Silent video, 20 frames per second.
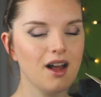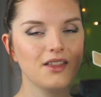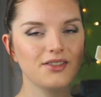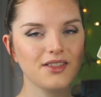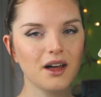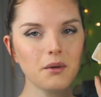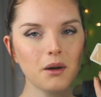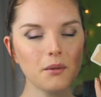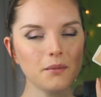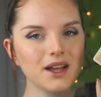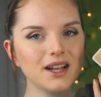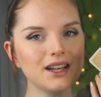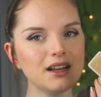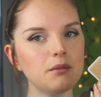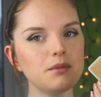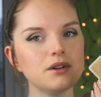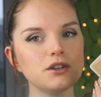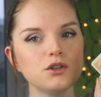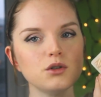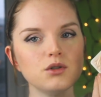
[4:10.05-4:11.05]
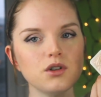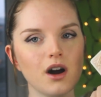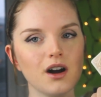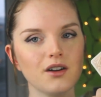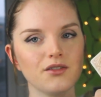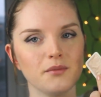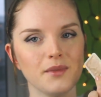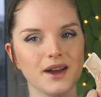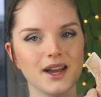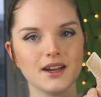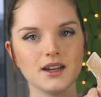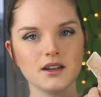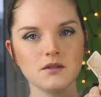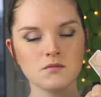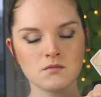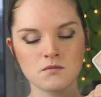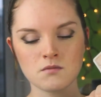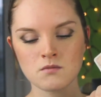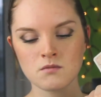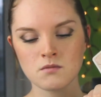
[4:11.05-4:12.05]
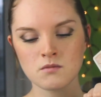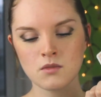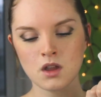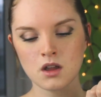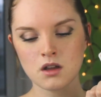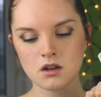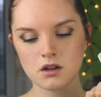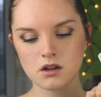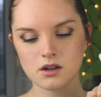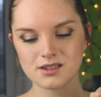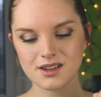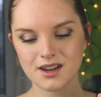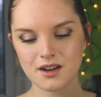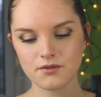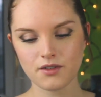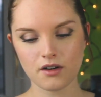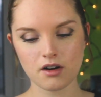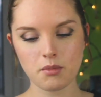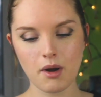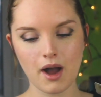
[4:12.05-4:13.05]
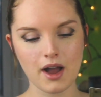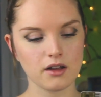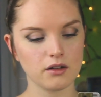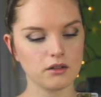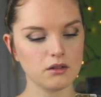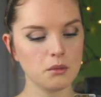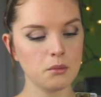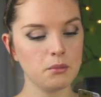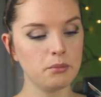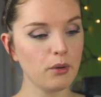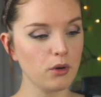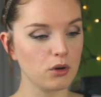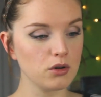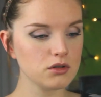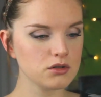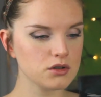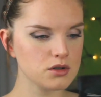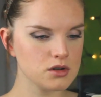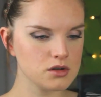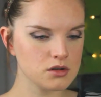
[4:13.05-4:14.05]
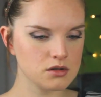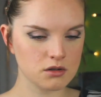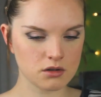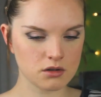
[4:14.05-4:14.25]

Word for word: That might be a little bit too dark for me because I am very pale, but